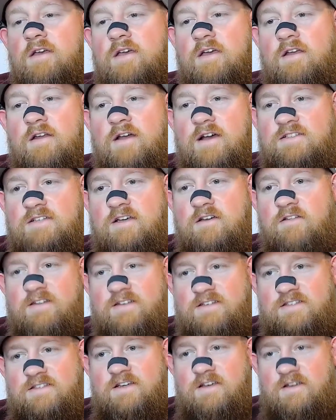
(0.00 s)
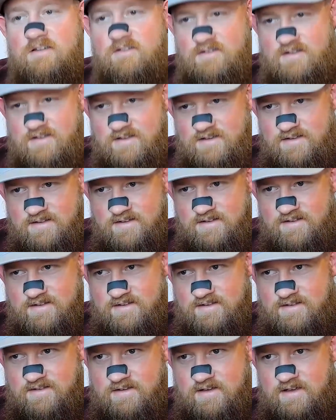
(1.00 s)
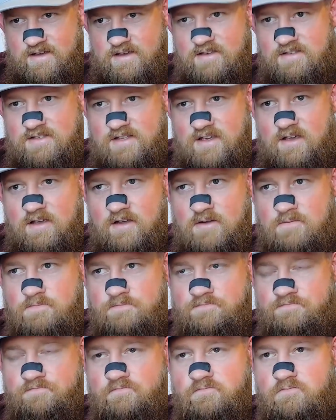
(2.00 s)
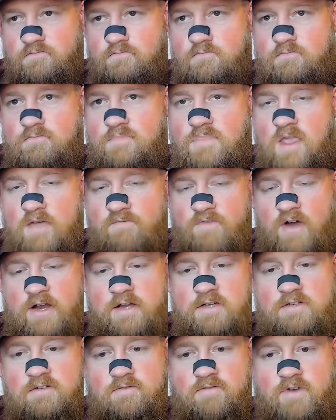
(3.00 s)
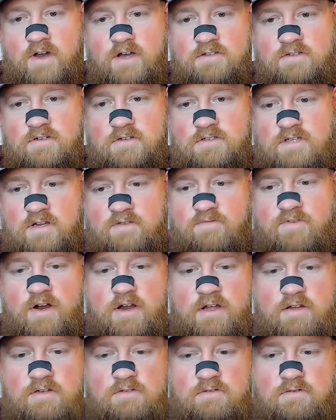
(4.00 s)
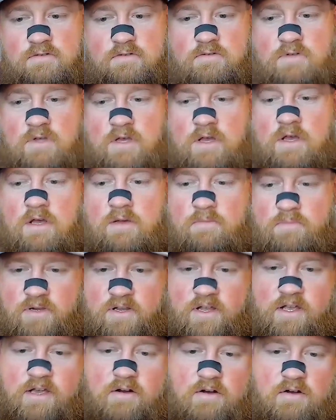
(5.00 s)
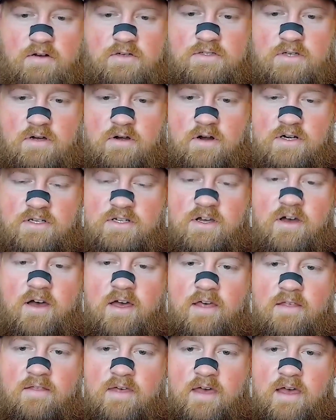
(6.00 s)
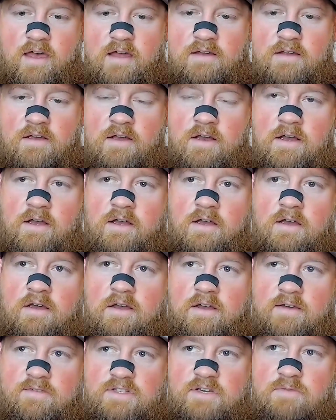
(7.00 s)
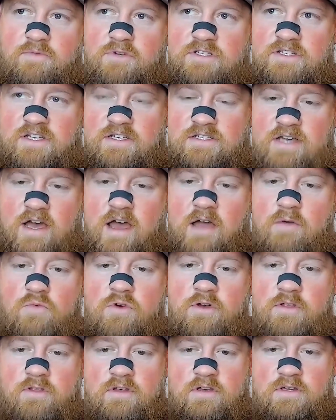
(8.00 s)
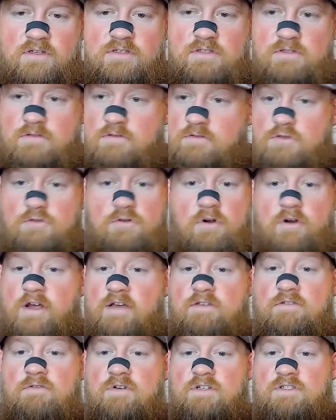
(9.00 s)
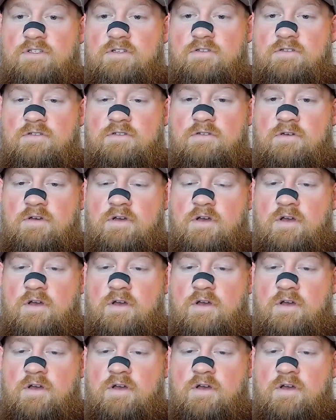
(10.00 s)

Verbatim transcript: And I say all that to say, he said financial advisors and financial planners are taught that if someone says, I want this, you don't ask questions.